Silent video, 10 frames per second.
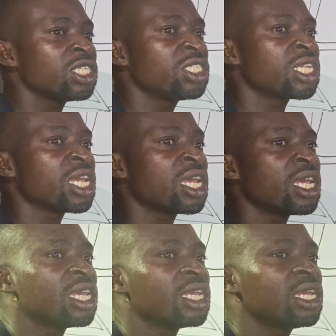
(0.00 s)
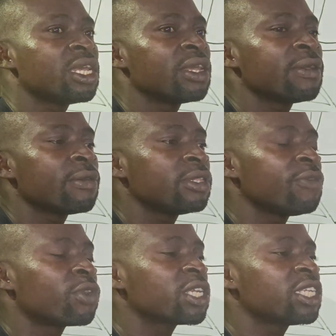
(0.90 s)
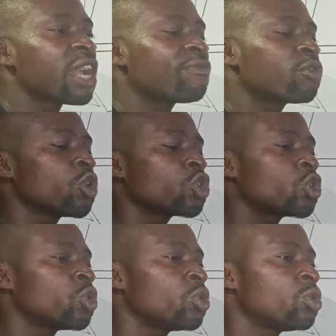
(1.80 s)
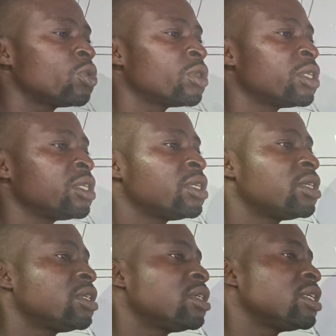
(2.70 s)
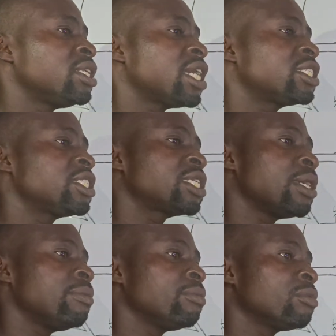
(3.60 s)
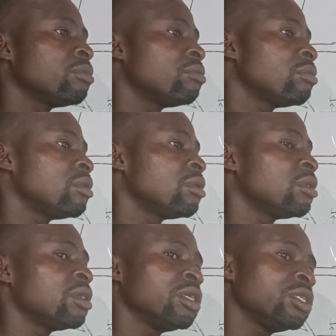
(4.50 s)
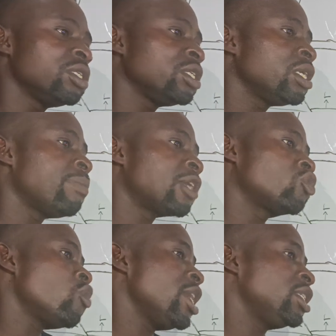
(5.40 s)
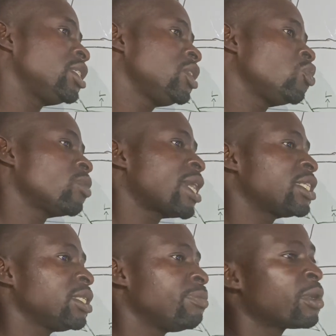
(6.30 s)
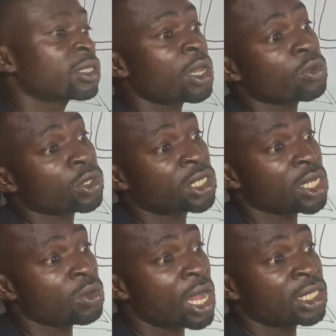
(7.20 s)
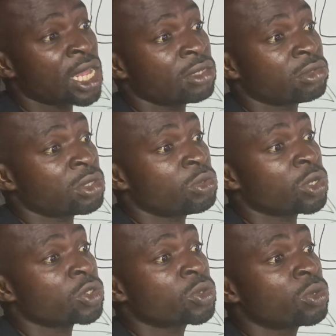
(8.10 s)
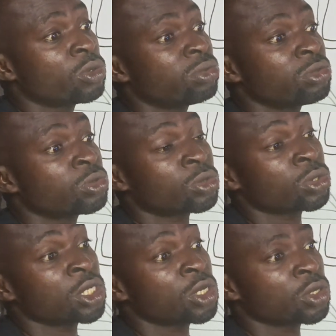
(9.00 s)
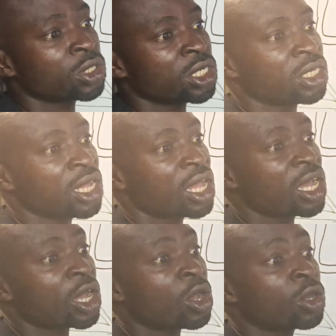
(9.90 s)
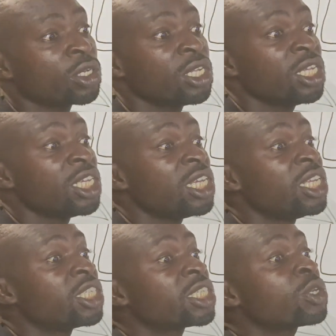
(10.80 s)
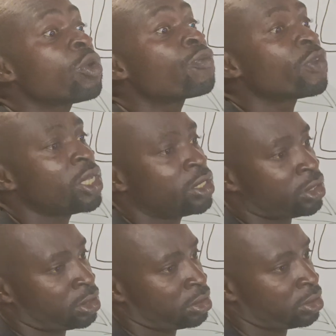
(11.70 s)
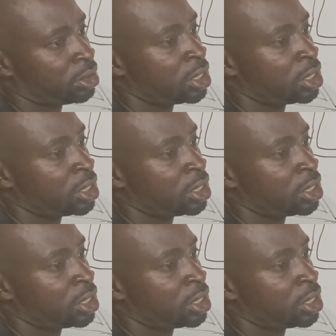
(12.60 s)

is the voltage that flow through their system about 280, 290, but they will not tell you. At times it will just go to 300 on in a single phase,